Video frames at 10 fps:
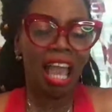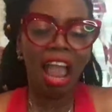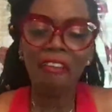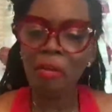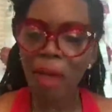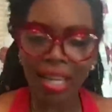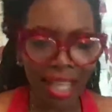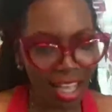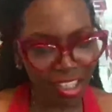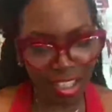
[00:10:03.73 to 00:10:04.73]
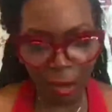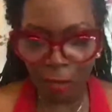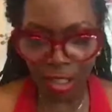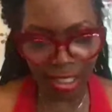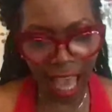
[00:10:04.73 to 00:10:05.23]
everybody has
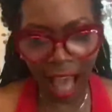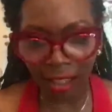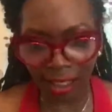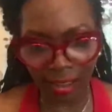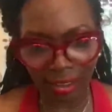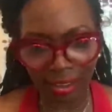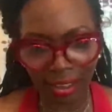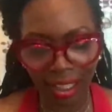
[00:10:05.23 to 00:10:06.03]
different talents.